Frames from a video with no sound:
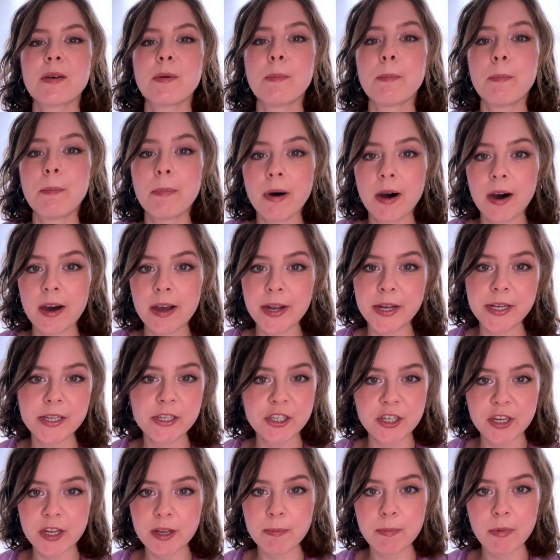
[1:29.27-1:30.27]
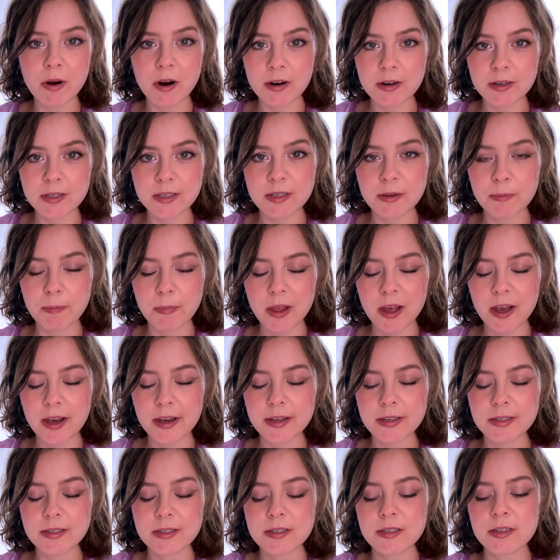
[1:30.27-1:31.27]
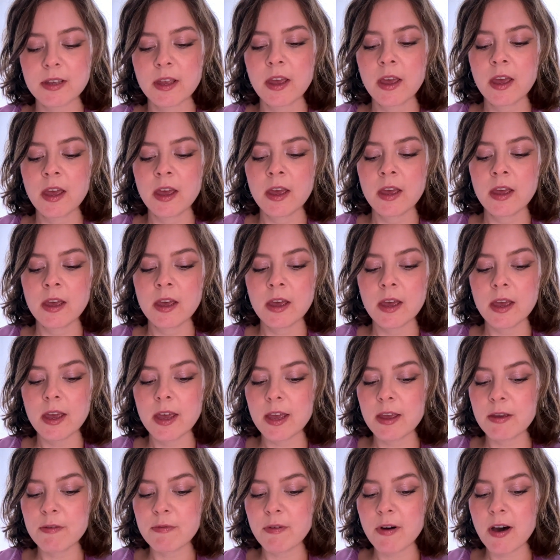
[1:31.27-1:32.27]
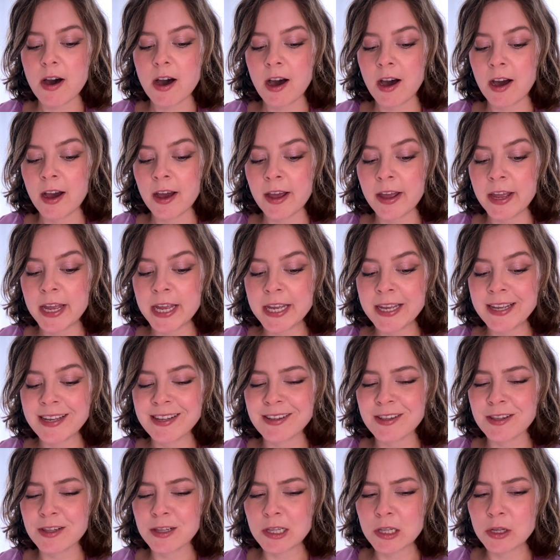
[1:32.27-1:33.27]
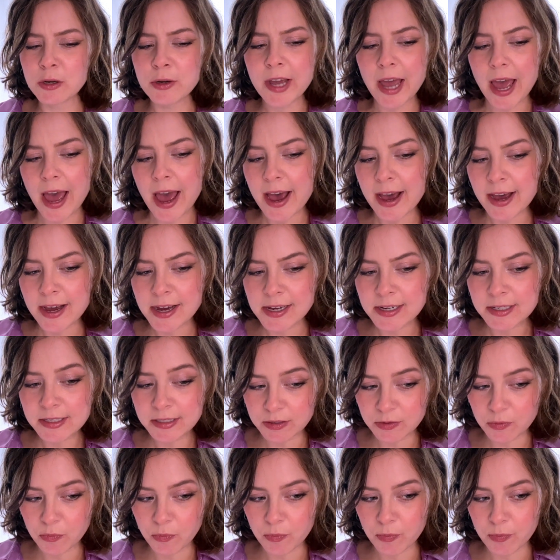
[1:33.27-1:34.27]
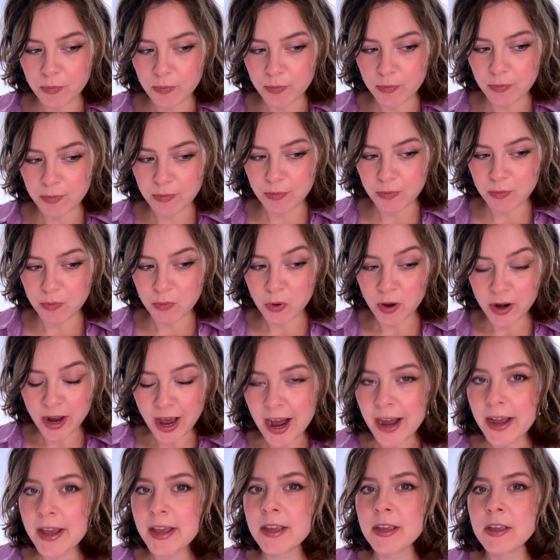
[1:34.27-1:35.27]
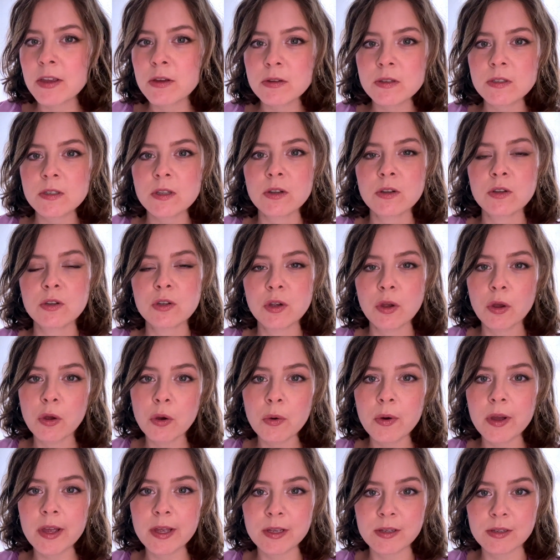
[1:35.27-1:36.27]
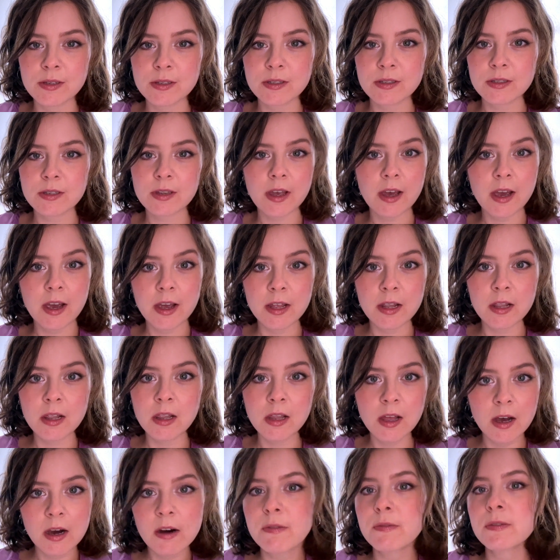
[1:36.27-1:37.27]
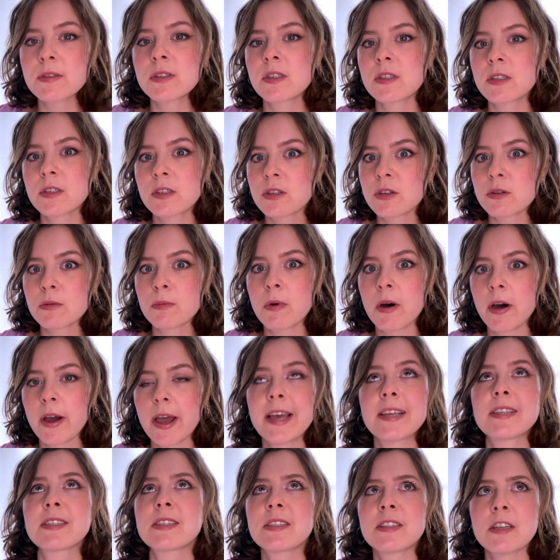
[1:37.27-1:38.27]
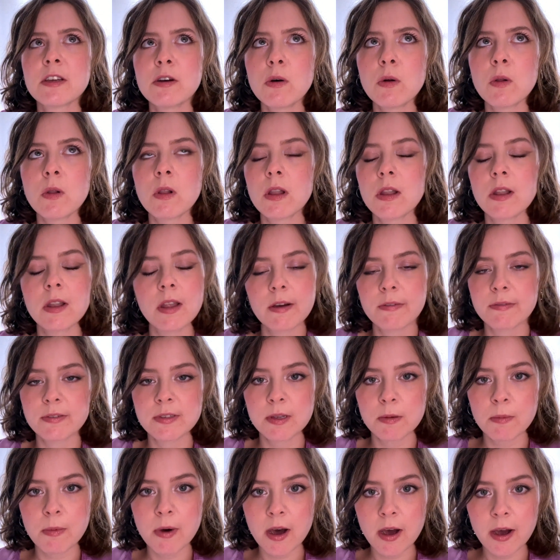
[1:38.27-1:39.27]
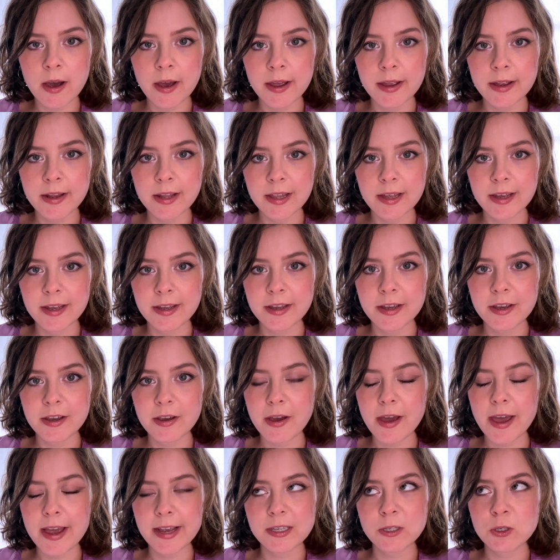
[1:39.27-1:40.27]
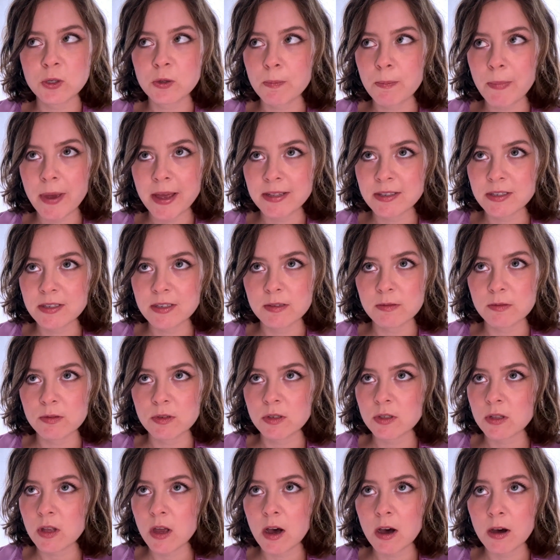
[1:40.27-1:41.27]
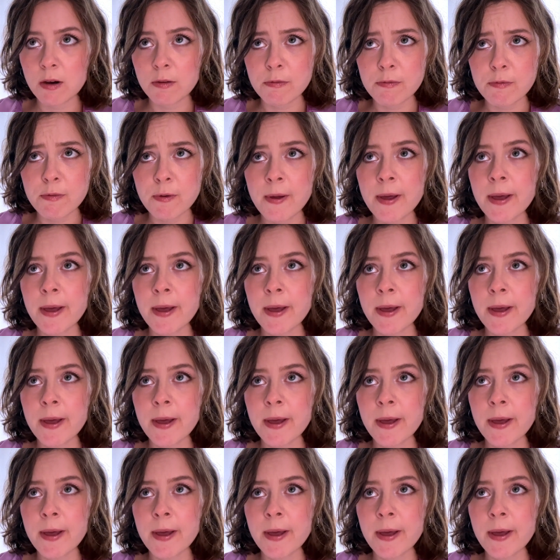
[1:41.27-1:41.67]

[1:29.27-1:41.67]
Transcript: buy cheap art supplies. If I look at what I used to do, is I still love to buy like expensive stuff,